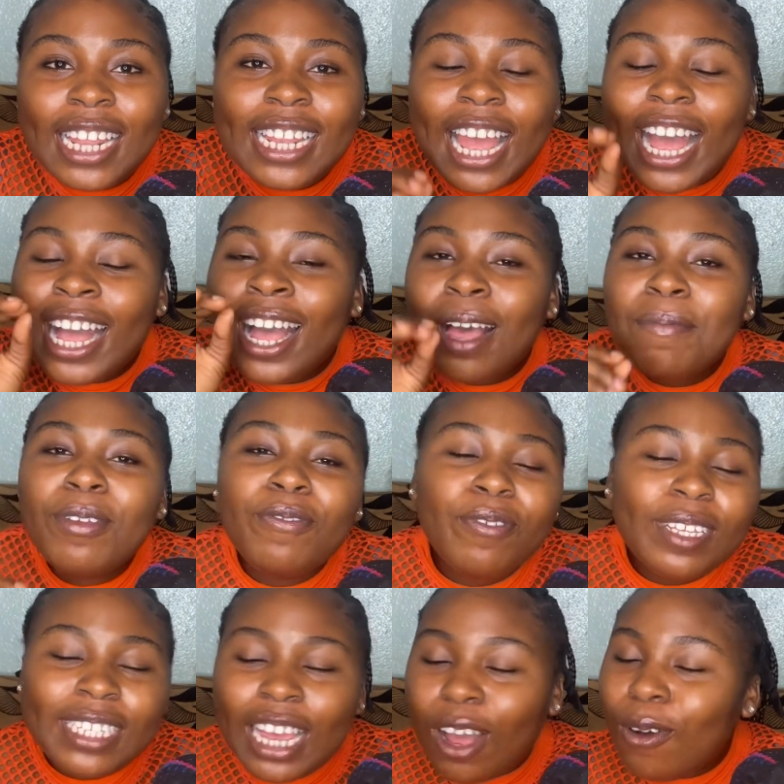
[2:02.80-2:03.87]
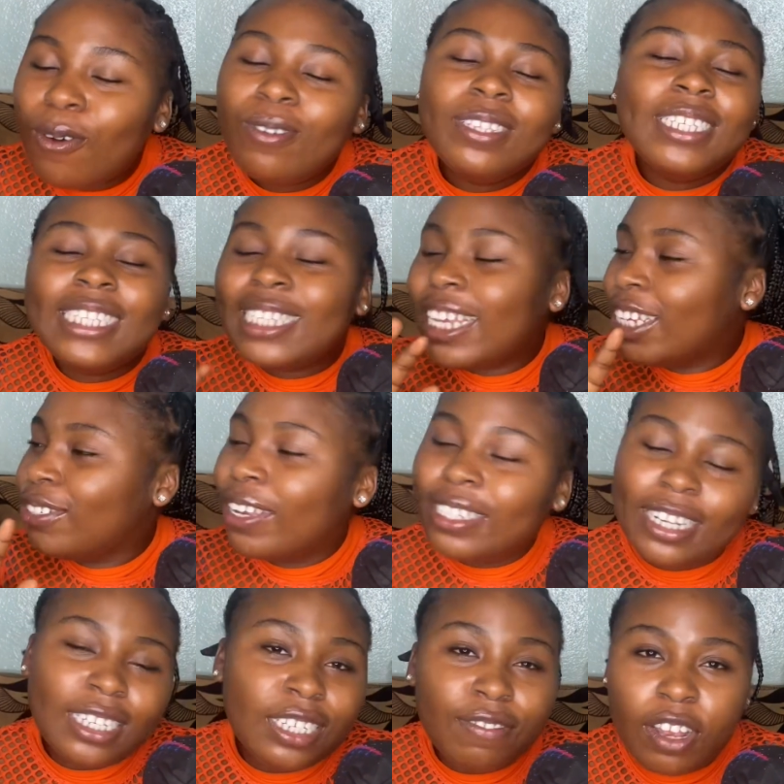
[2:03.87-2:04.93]
They are coming for their own sexual
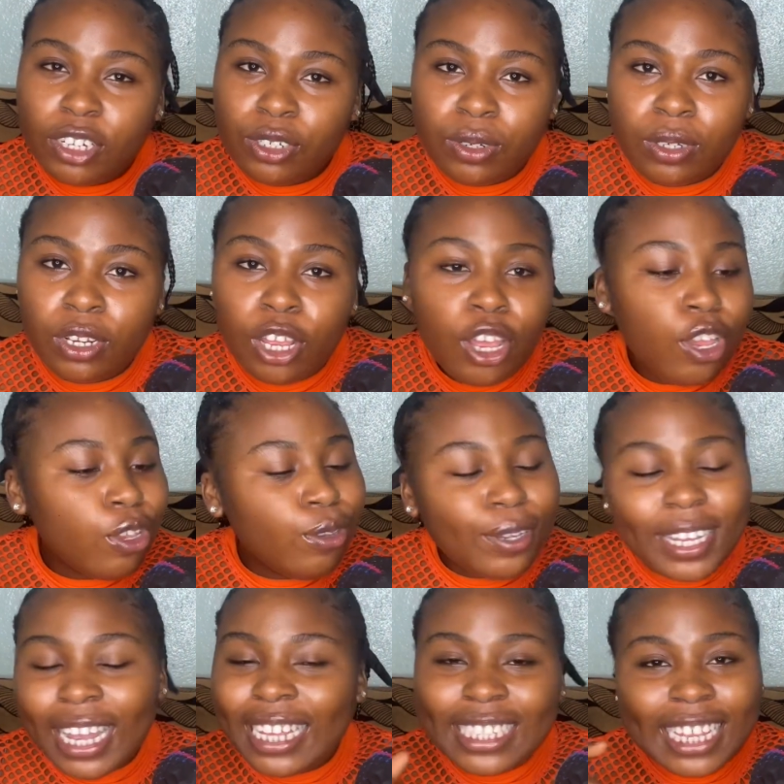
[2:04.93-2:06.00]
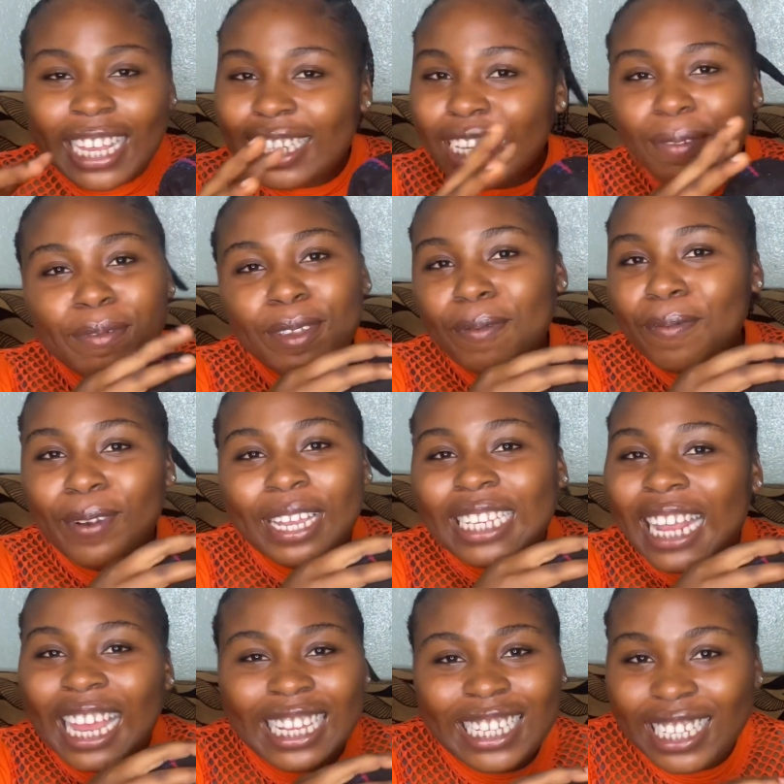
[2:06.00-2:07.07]
satisfaction. You can't examine a breast
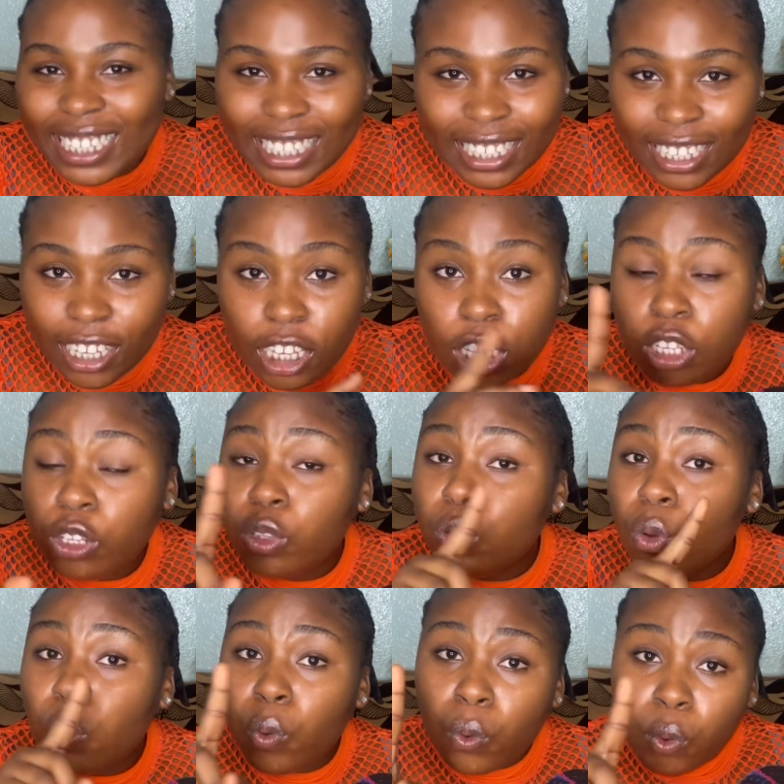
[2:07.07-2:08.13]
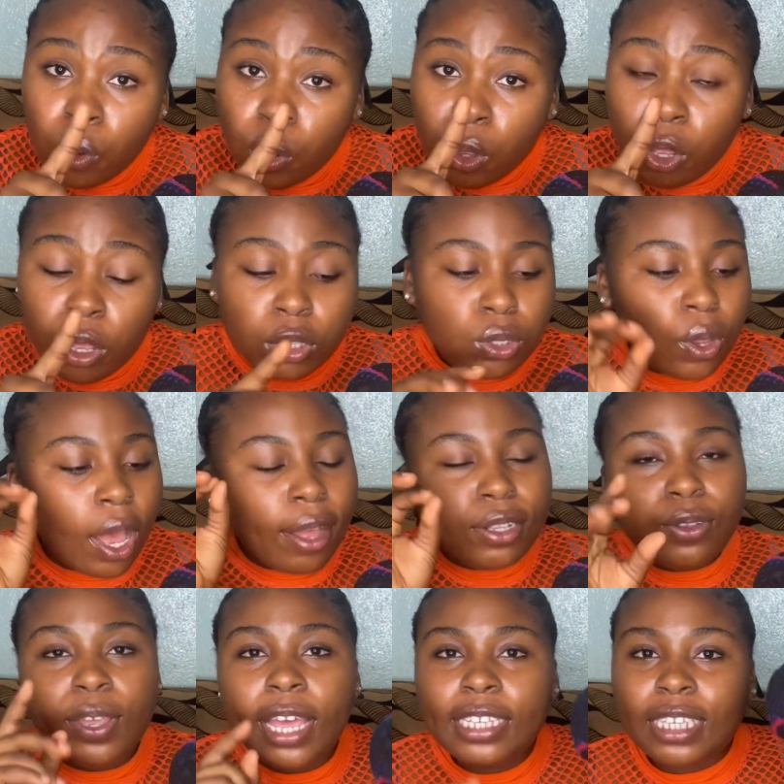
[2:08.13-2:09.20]
like this. No. So how do
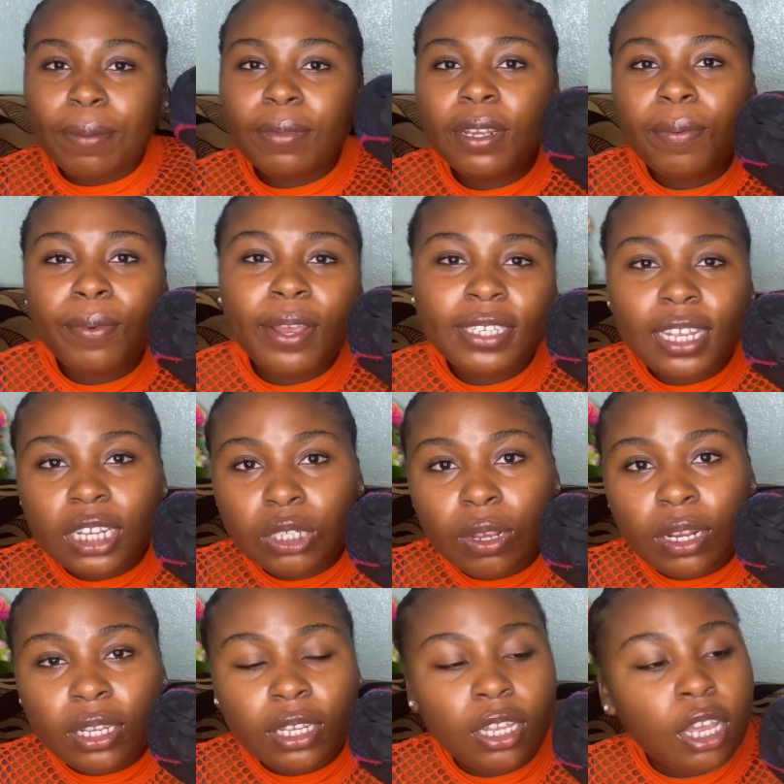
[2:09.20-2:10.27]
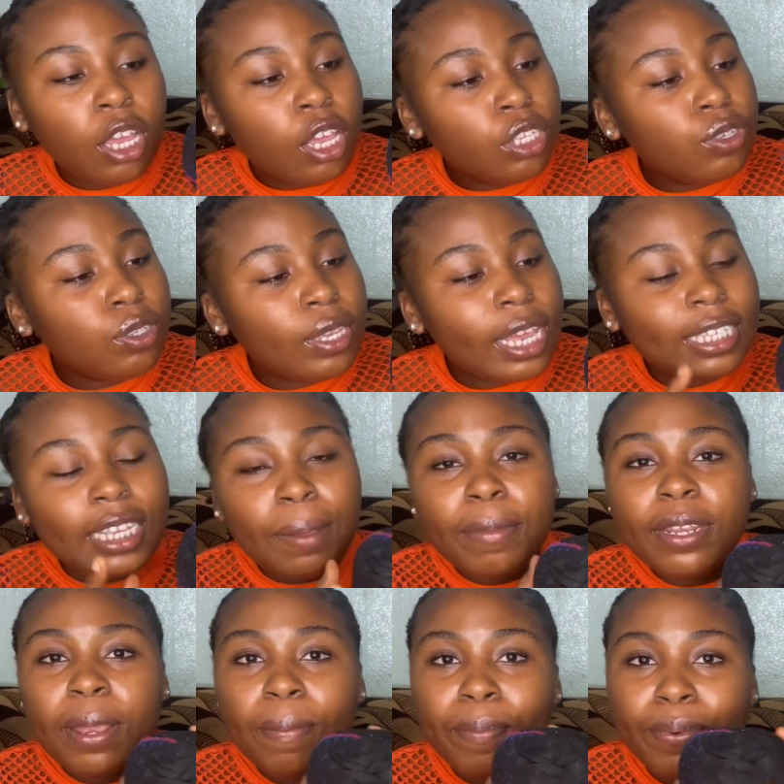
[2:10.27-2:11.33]
you examine a breast actually? So to examine
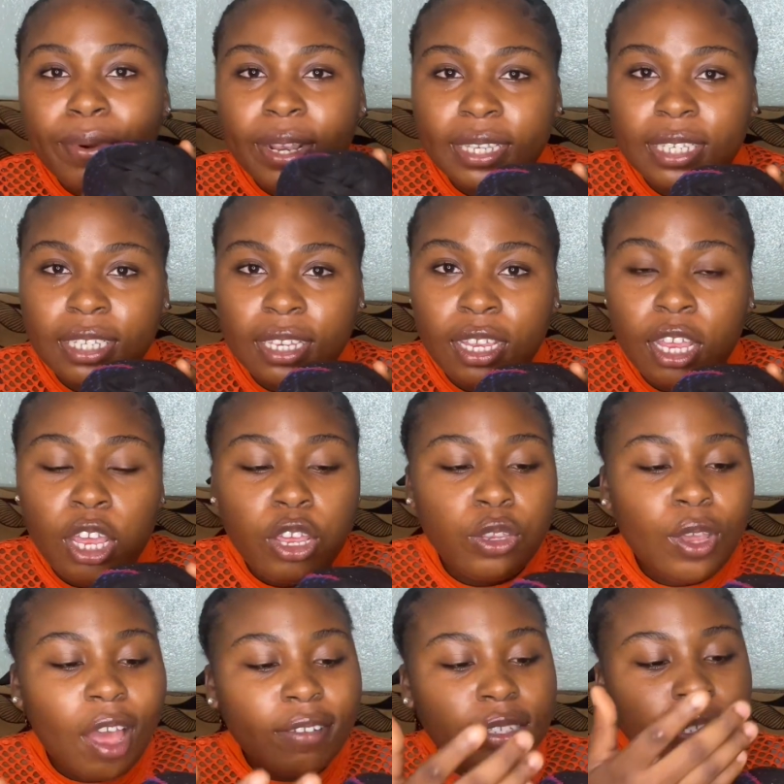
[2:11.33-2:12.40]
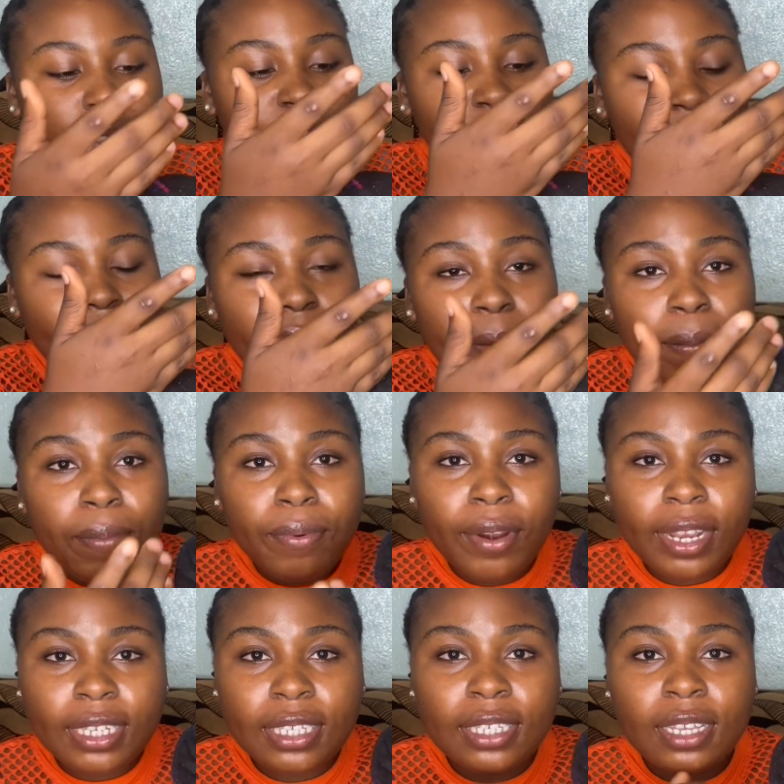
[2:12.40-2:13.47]
a breast, you have to divide the
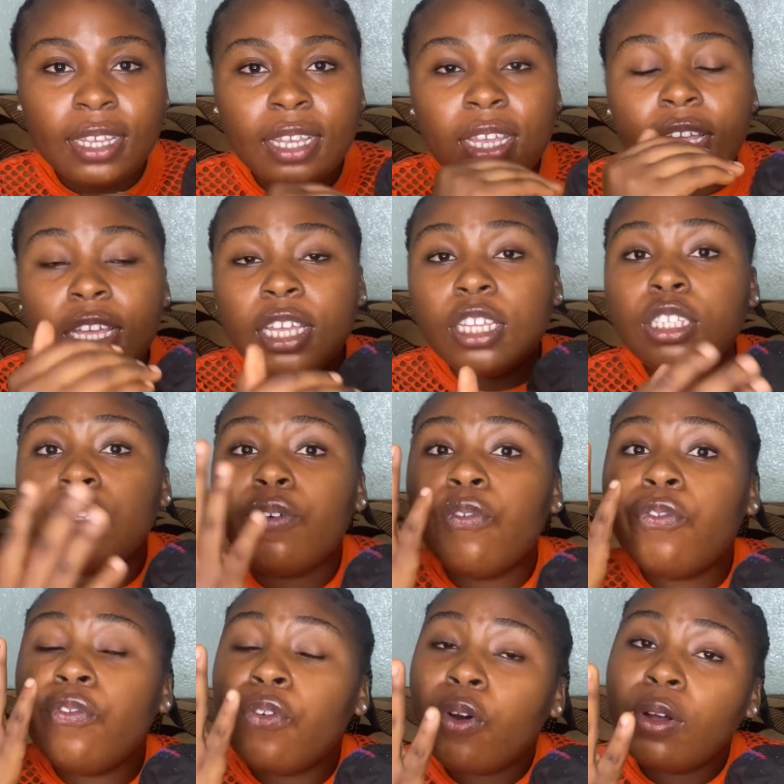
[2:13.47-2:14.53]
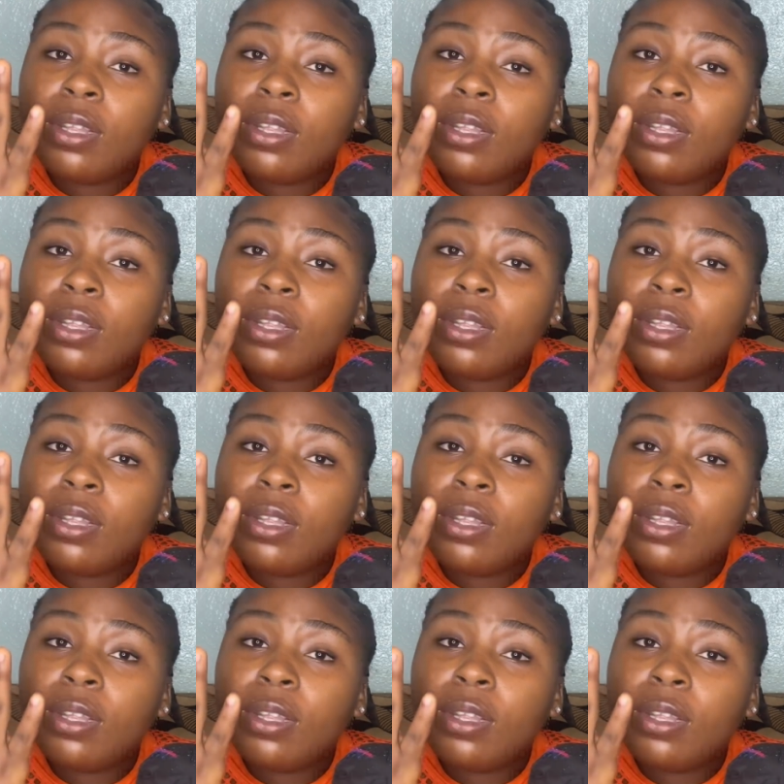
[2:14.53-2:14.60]
breast into 4